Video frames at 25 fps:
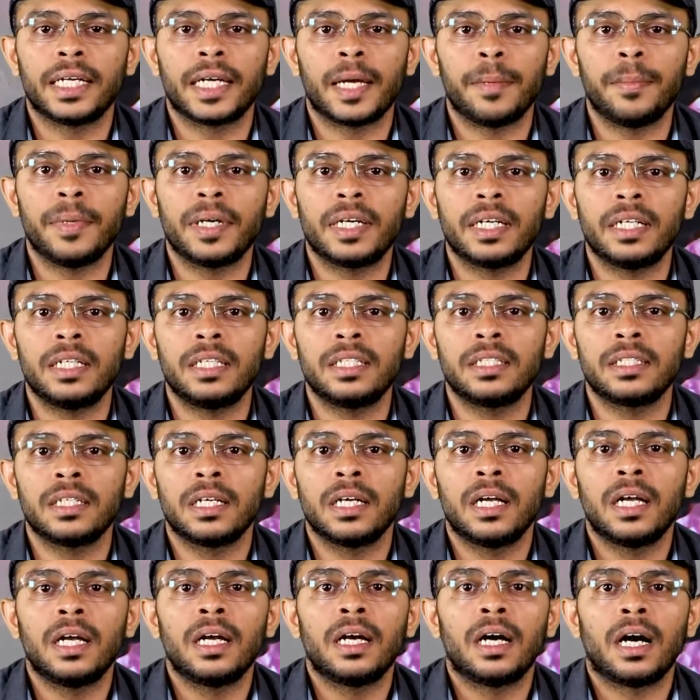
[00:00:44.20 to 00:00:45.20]
chemicals,
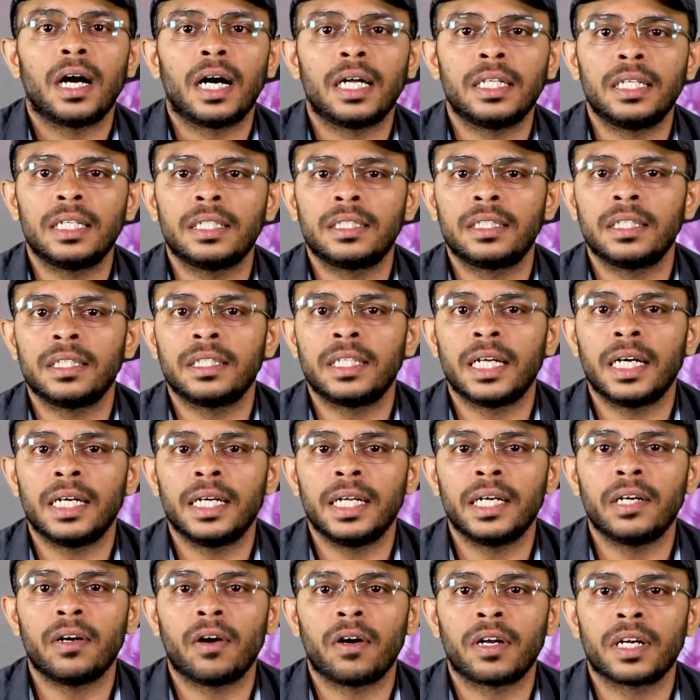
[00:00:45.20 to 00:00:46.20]
other
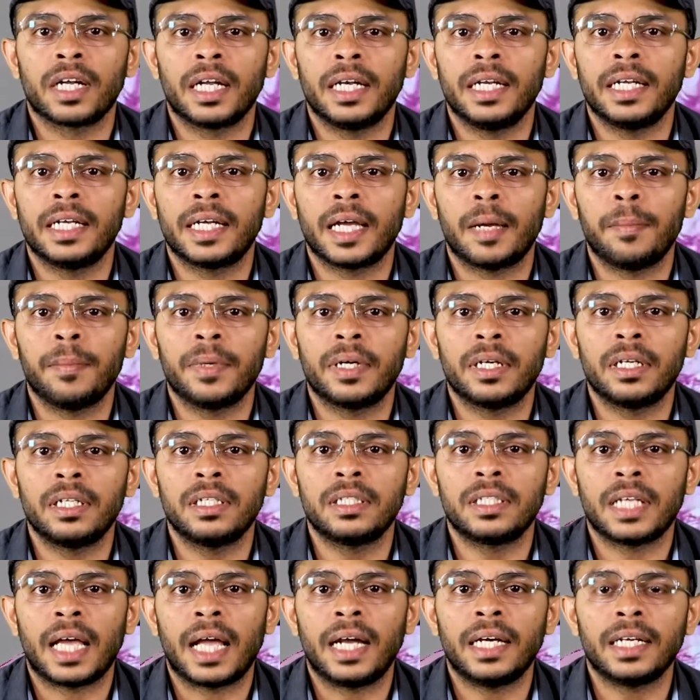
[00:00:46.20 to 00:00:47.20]
synthetic organic
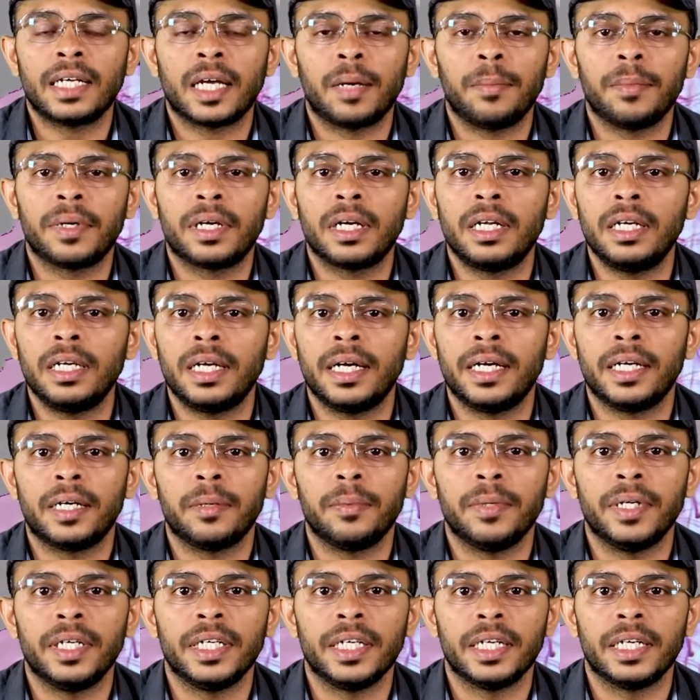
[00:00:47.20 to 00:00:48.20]
chemicals and chemical
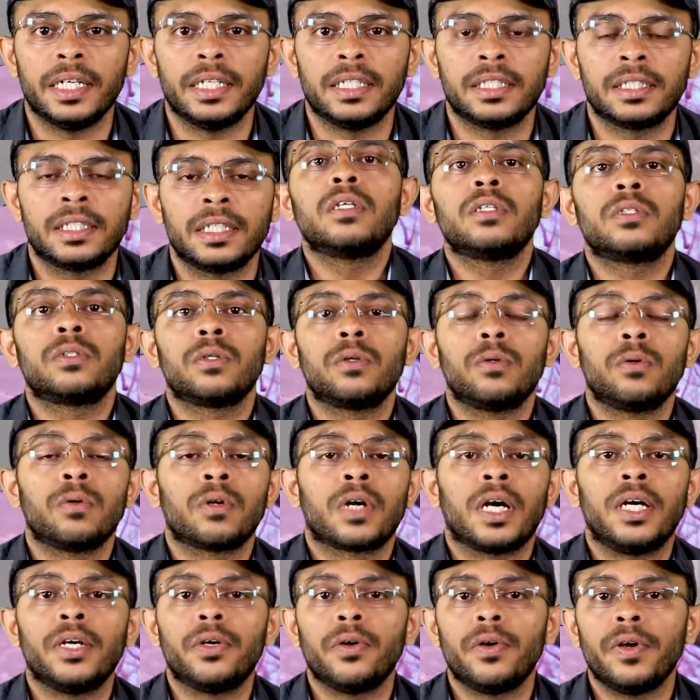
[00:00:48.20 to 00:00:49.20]
intermediates. So
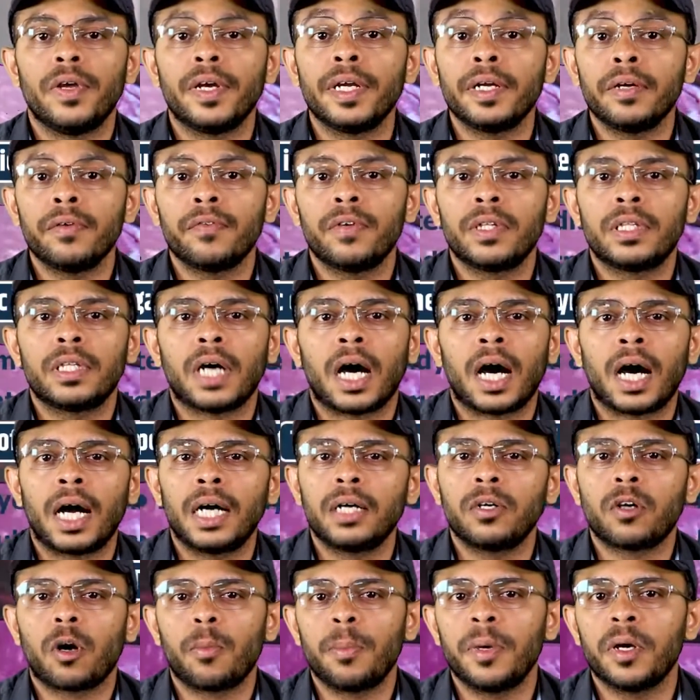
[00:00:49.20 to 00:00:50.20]
continuing with
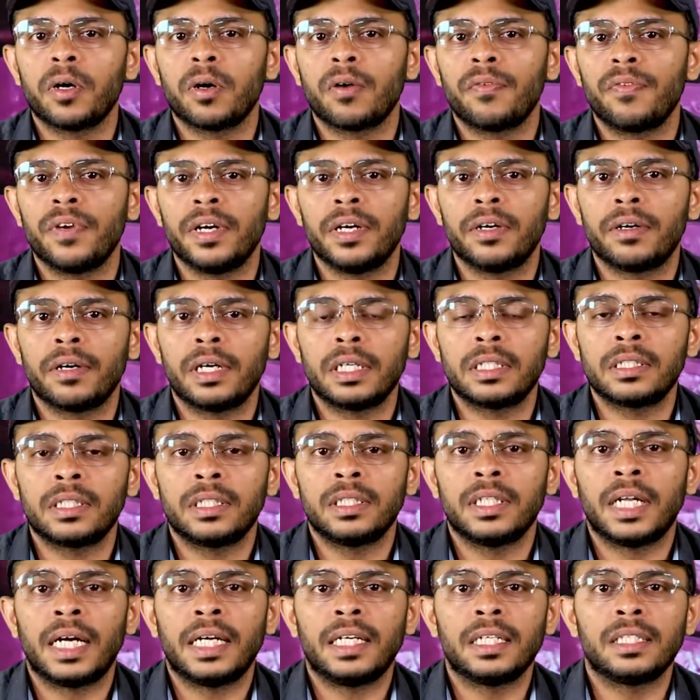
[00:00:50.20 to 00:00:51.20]
our topic of
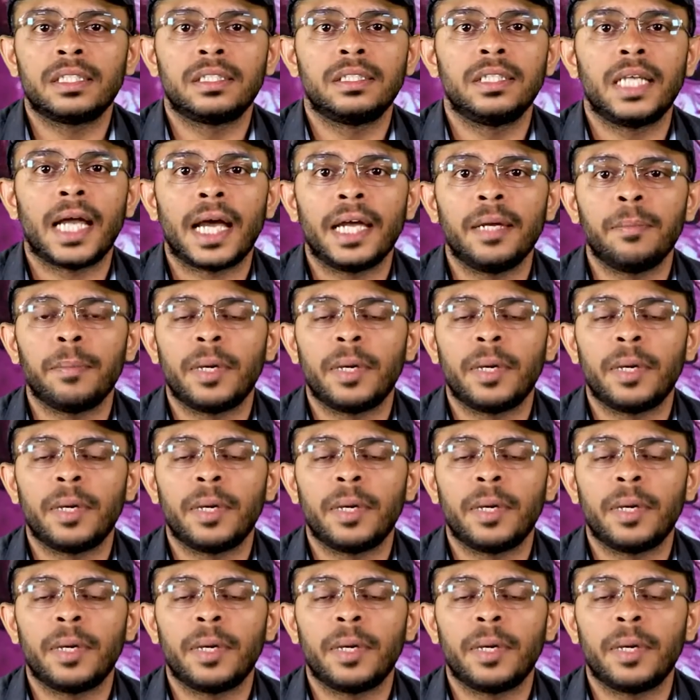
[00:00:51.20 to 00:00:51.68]
interest, that is dye